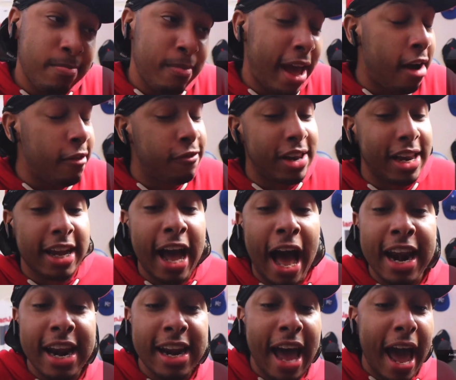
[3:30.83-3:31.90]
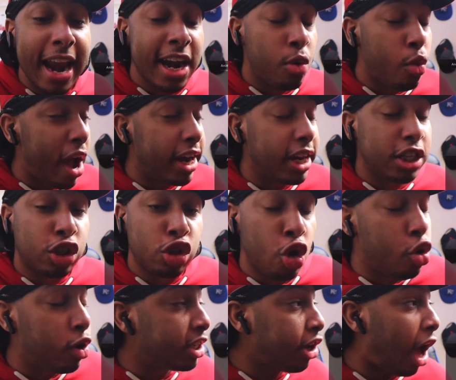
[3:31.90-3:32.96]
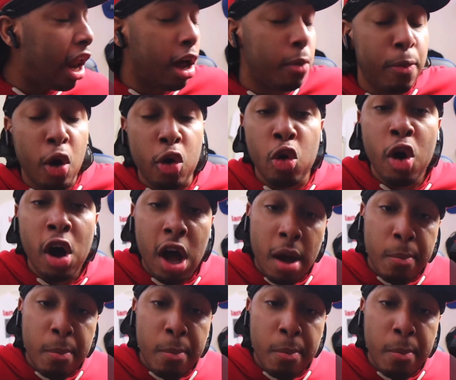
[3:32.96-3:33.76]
man, I'm feeling kind of naughty the way this dude is all up on